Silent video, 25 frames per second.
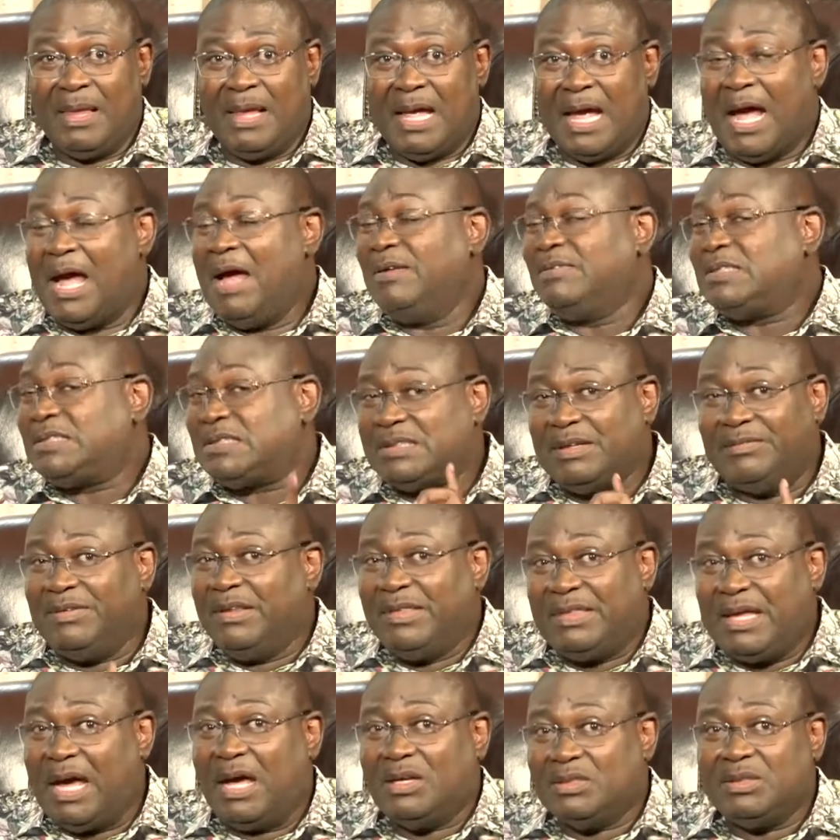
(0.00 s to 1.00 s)
I have
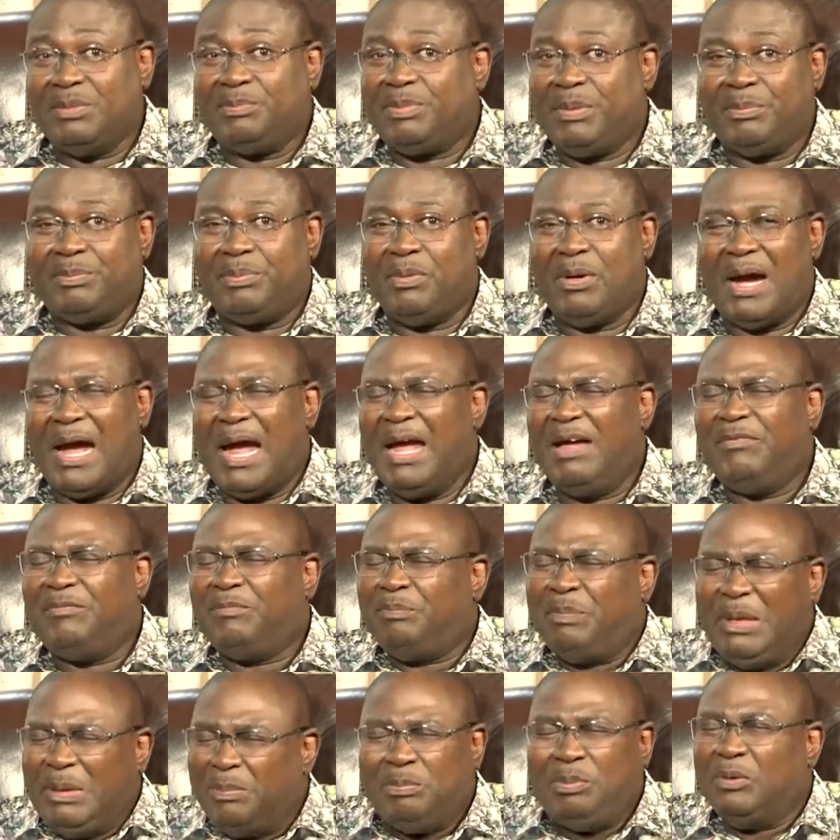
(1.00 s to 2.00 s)
7,000 people. I have
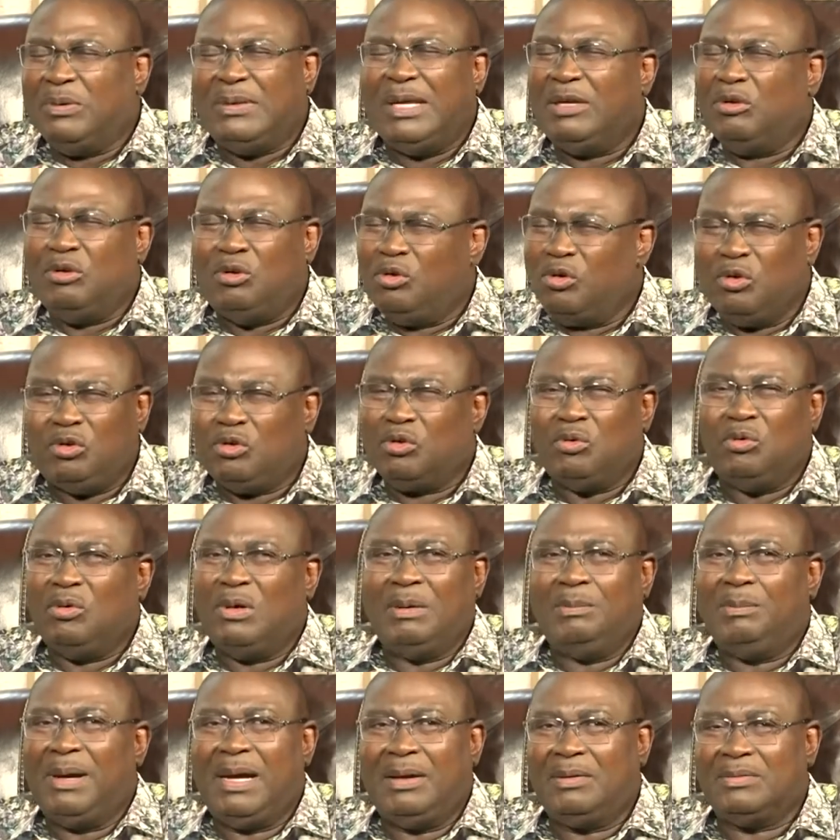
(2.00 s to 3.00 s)
people that you don't know
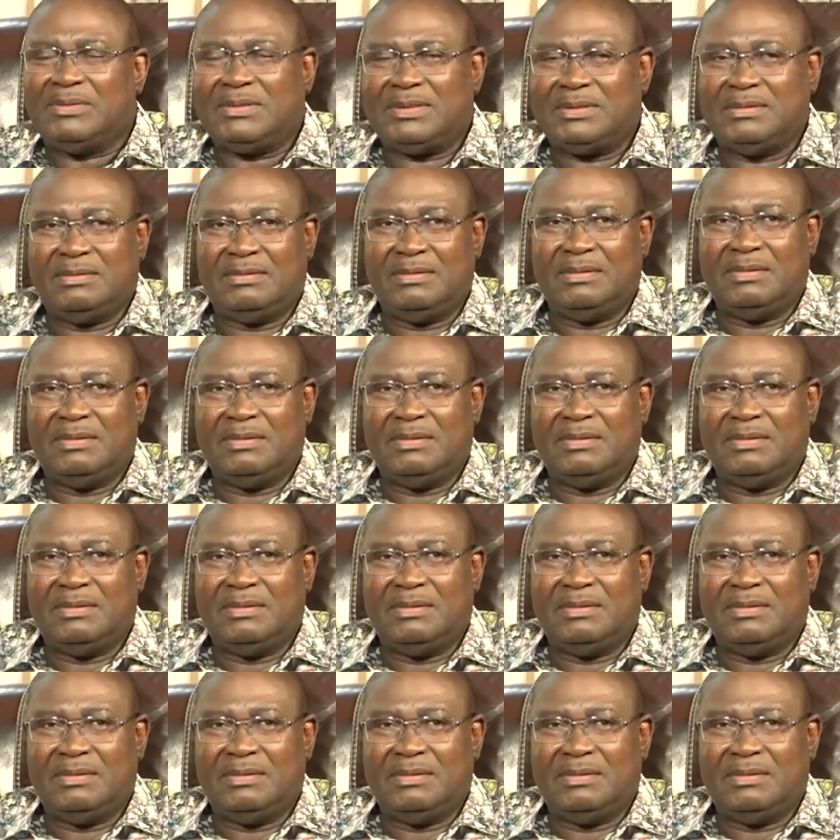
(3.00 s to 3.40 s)
about.